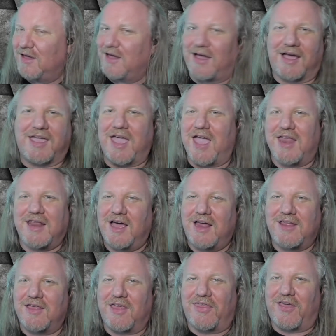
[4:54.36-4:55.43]
Again,
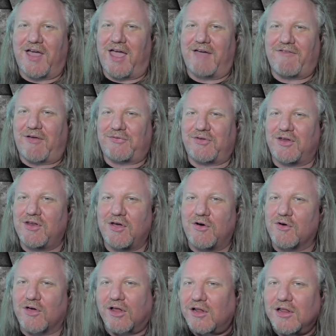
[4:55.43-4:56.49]
another thing I have absolutely no
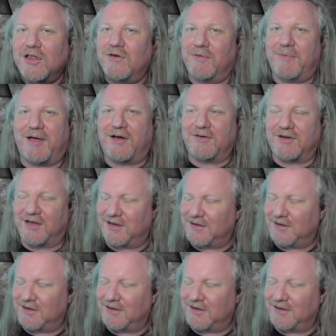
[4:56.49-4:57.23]
clue about.